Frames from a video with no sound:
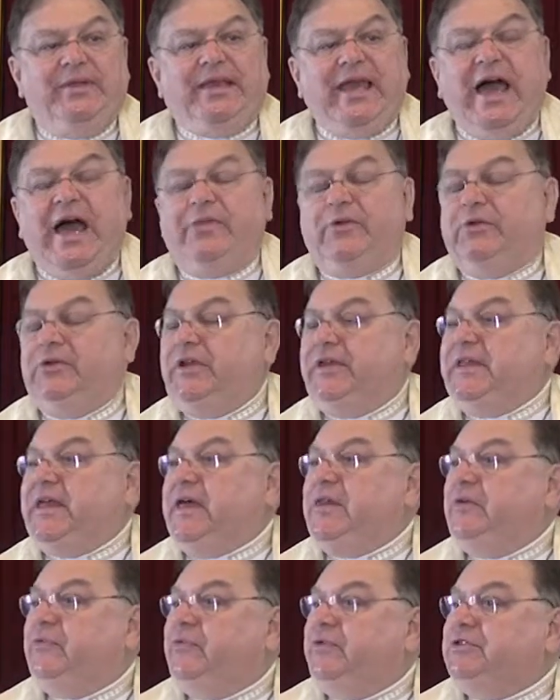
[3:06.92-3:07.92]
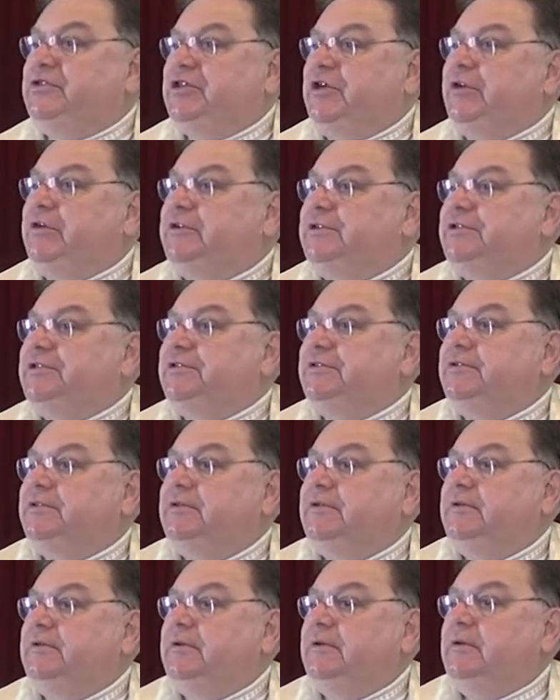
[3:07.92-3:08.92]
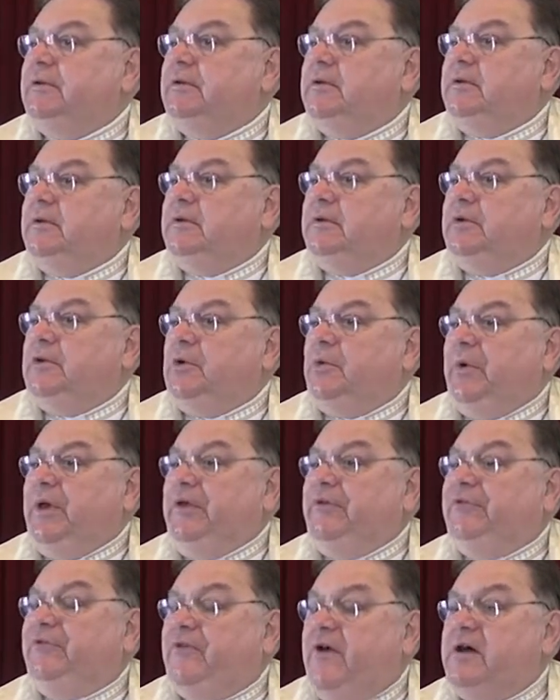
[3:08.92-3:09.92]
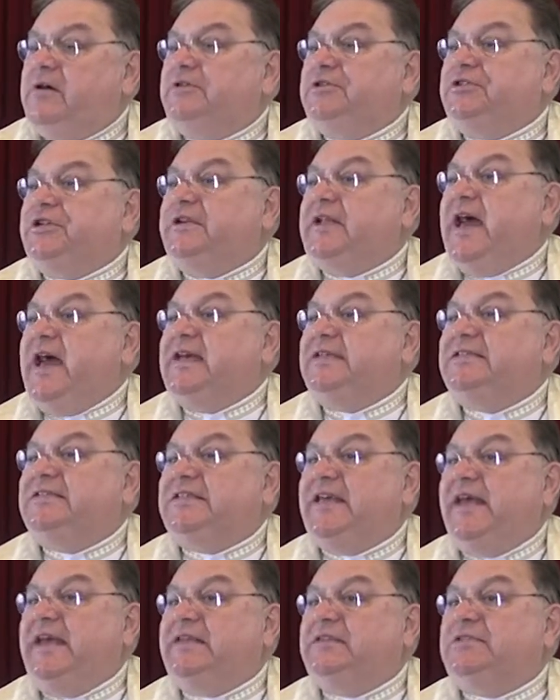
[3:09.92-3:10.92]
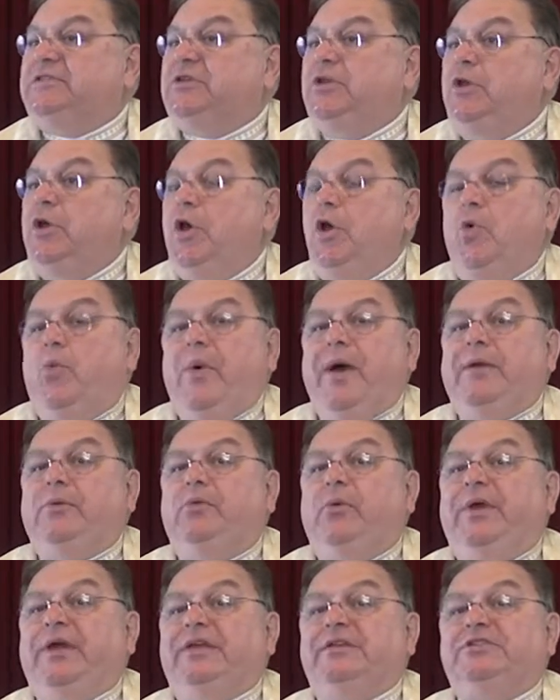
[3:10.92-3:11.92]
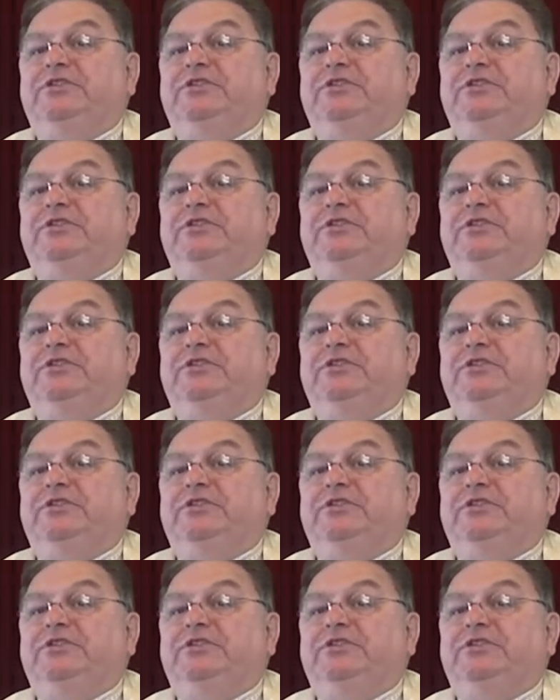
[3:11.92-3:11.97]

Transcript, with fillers: gather together for church, we function as saints when we